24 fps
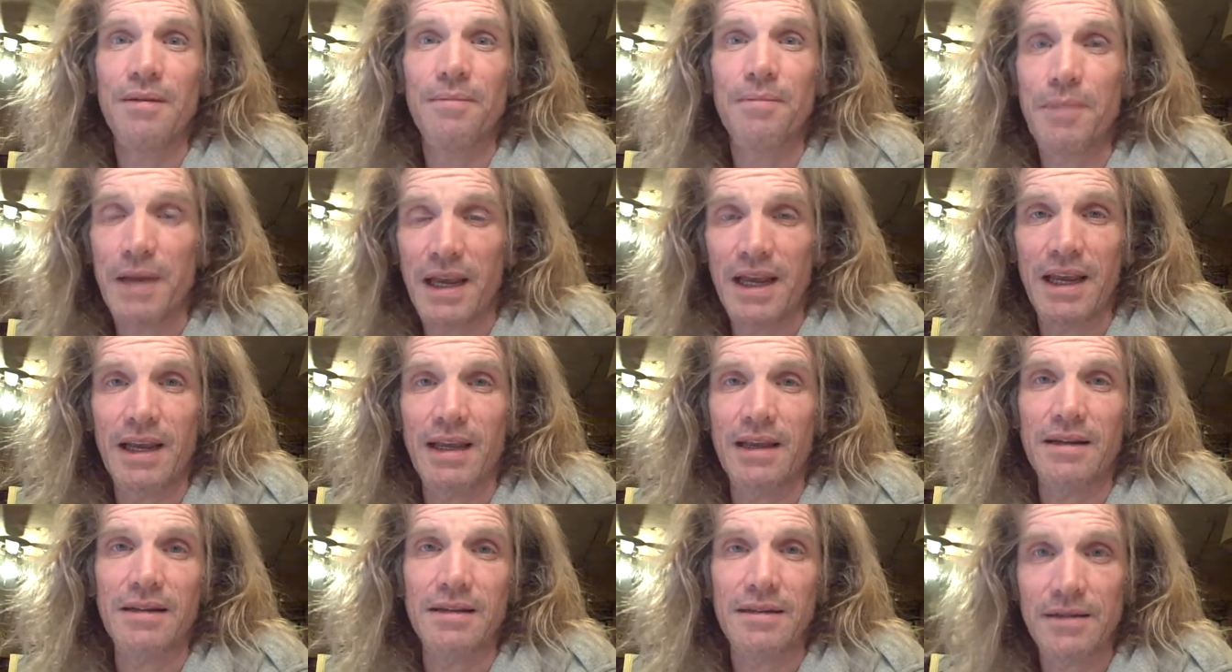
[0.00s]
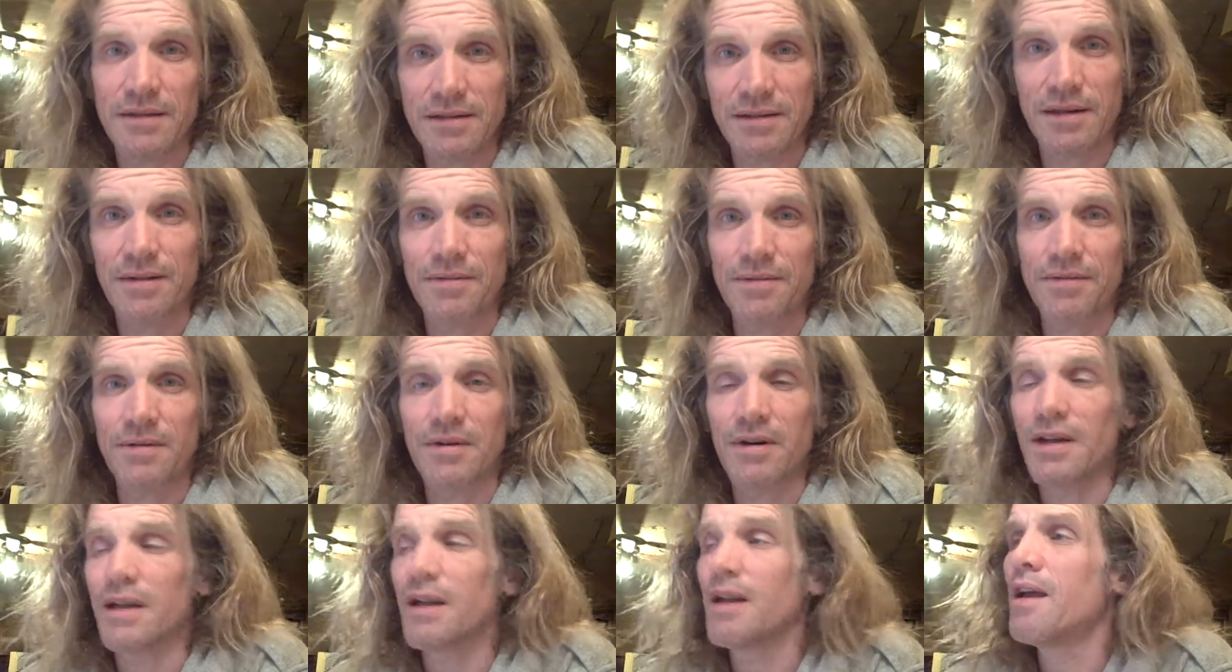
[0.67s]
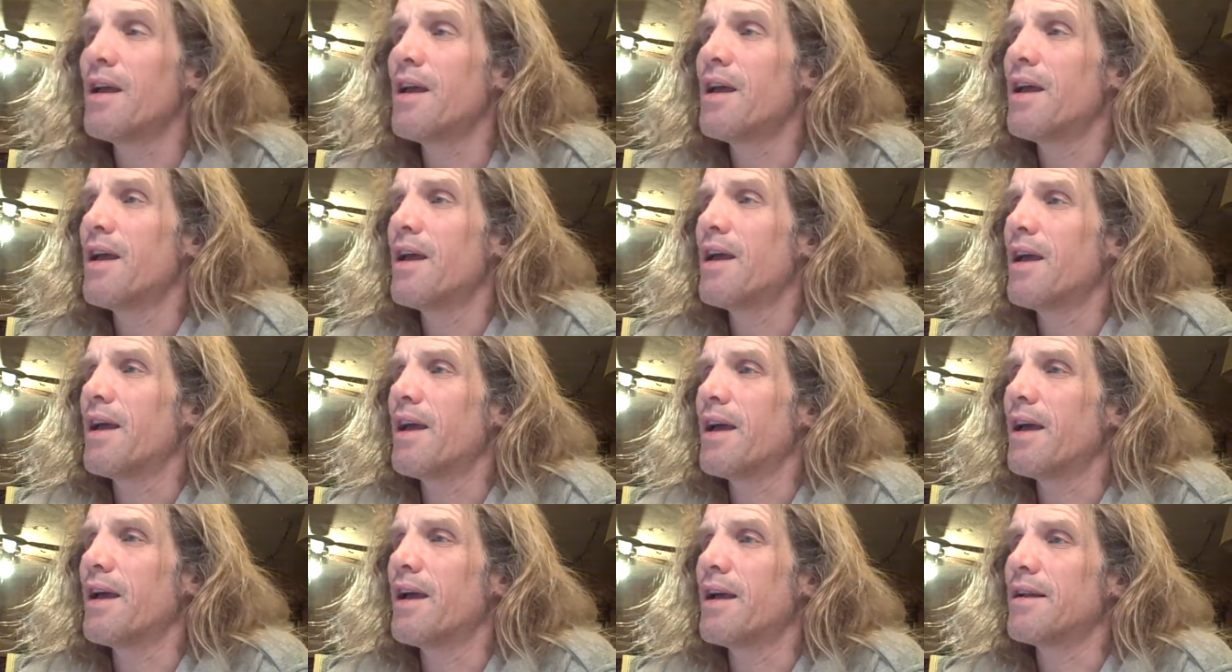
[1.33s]
pain and suffering.
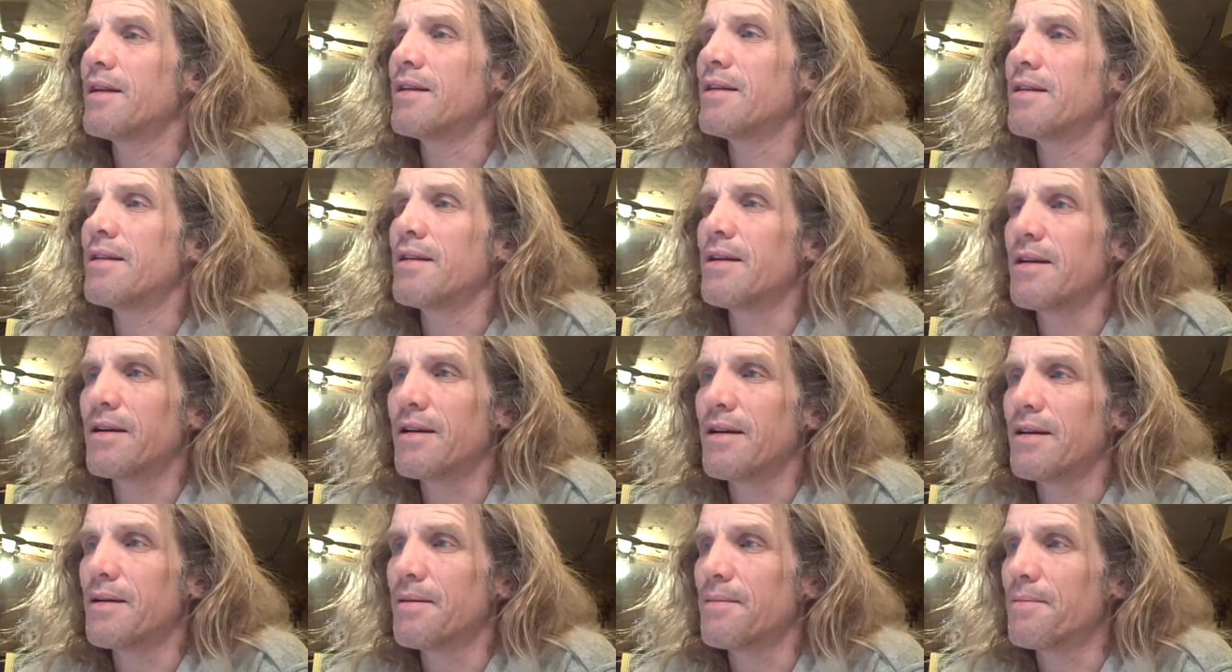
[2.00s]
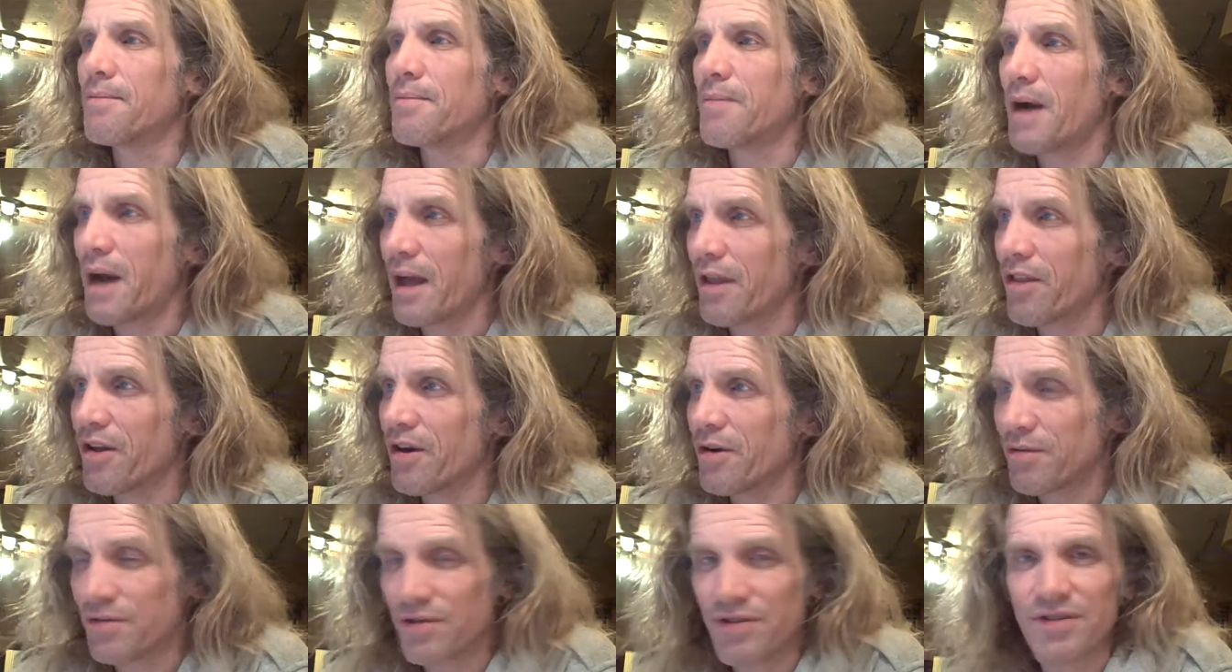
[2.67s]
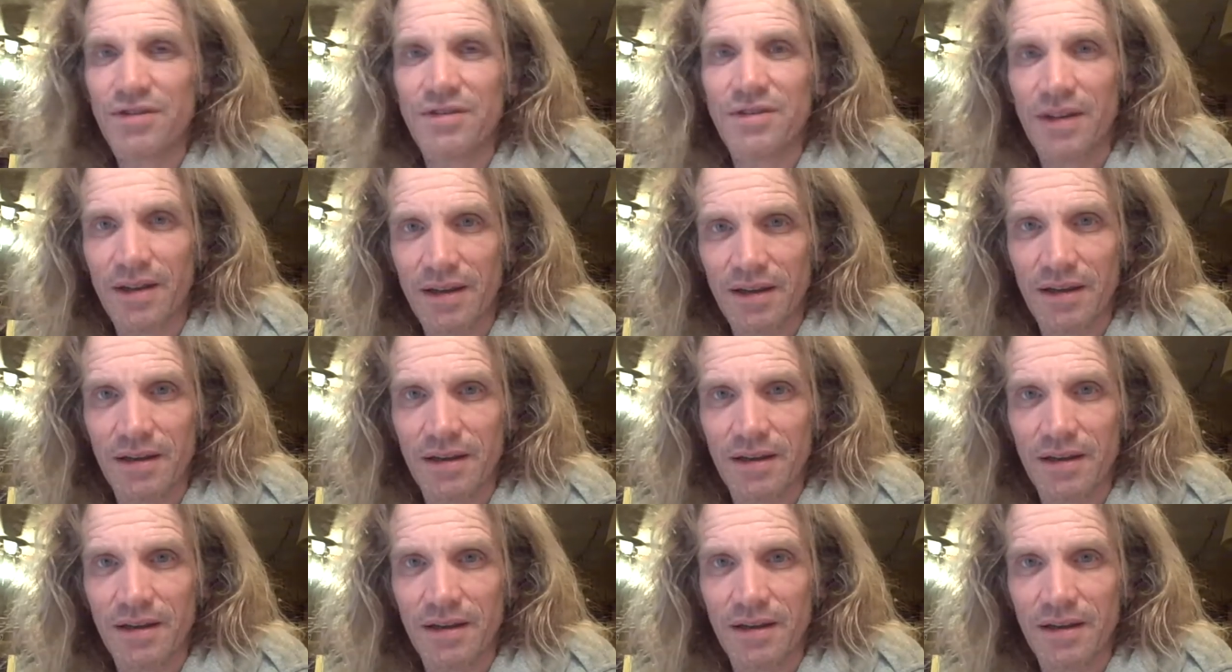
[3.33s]
And by those